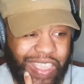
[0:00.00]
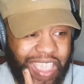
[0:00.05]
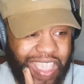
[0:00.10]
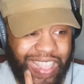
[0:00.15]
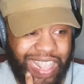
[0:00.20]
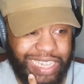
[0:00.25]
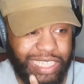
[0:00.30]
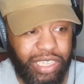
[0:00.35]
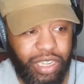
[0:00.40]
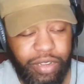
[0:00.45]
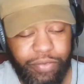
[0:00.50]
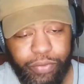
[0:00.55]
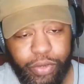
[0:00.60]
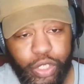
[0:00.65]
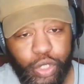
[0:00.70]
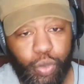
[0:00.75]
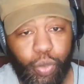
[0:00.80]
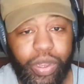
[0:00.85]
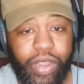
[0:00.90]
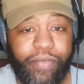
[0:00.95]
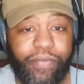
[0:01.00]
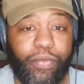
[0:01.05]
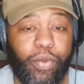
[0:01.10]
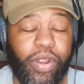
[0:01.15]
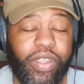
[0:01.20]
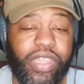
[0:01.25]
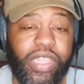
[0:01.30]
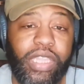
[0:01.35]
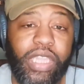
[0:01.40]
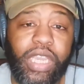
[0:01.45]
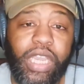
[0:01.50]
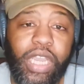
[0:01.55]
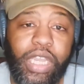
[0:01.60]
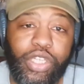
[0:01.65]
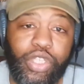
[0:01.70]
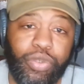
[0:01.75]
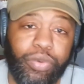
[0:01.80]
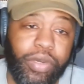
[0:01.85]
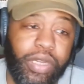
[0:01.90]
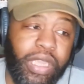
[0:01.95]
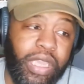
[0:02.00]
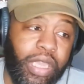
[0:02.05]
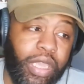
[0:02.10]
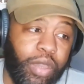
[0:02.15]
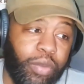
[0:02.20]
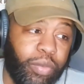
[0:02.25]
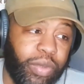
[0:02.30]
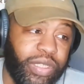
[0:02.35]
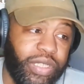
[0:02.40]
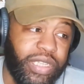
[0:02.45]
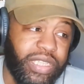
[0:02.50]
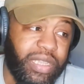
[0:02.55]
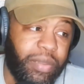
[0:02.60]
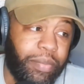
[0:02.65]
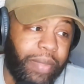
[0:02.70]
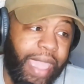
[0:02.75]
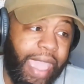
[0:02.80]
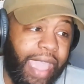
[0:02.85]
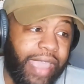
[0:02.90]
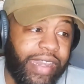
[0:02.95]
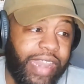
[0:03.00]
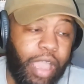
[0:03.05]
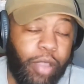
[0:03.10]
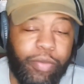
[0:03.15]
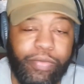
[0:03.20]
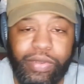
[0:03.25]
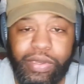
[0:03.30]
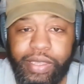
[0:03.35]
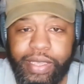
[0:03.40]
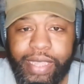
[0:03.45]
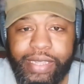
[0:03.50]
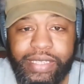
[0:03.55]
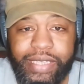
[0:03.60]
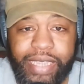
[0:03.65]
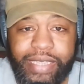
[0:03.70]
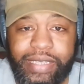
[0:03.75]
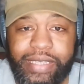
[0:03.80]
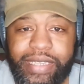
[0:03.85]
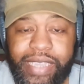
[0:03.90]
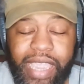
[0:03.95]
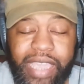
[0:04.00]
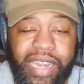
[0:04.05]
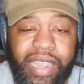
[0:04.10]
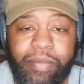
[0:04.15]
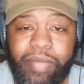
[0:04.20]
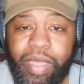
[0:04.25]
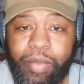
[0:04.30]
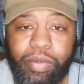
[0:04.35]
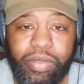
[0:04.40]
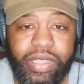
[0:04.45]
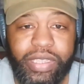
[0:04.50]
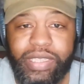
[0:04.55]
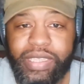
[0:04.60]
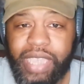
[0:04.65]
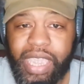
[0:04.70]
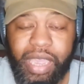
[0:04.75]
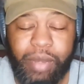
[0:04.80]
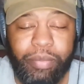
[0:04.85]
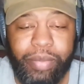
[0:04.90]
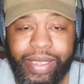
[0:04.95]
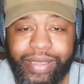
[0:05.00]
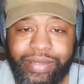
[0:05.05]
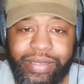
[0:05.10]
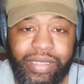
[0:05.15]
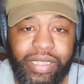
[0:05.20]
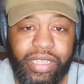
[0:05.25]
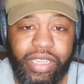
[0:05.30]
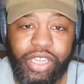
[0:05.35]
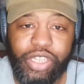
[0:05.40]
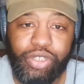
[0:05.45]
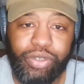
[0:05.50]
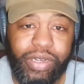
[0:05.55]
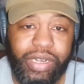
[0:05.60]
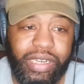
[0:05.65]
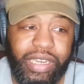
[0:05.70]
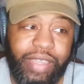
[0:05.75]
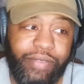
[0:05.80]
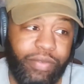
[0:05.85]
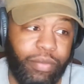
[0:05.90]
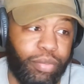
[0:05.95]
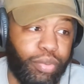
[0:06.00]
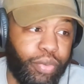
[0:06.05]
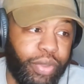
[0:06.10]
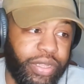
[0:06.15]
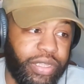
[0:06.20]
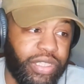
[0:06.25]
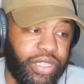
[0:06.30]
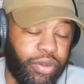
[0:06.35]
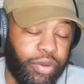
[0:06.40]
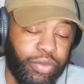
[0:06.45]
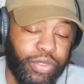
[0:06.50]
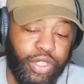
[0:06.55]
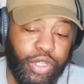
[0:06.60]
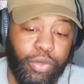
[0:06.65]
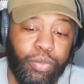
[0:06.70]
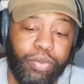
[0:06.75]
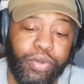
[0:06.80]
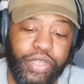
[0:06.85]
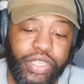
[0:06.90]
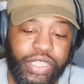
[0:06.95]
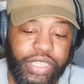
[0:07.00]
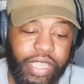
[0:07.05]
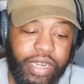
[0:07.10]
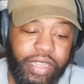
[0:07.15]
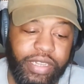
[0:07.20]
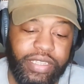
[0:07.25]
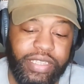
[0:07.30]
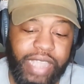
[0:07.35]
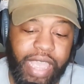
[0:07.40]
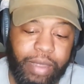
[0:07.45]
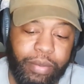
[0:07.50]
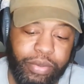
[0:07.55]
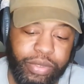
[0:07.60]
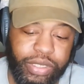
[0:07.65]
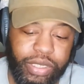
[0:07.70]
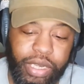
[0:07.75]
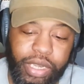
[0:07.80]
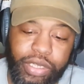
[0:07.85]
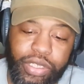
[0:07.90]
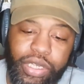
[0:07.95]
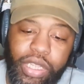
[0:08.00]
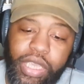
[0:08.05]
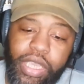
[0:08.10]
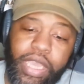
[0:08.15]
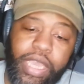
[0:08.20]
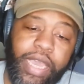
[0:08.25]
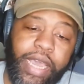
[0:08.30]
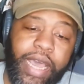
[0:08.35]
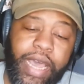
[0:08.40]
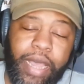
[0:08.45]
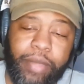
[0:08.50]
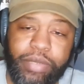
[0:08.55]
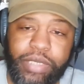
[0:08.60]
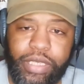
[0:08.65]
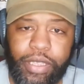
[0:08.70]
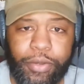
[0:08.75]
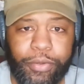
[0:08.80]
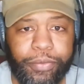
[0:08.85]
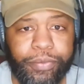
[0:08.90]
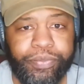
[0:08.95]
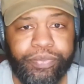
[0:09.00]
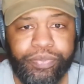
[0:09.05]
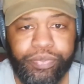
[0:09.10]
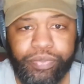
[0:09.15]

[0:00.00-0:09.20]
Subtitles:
Again, that's good for 24th in the country, which isn't bad. Now, if we look at Texas A&M, they were the second best in the country at 11.02% in sack percentage. So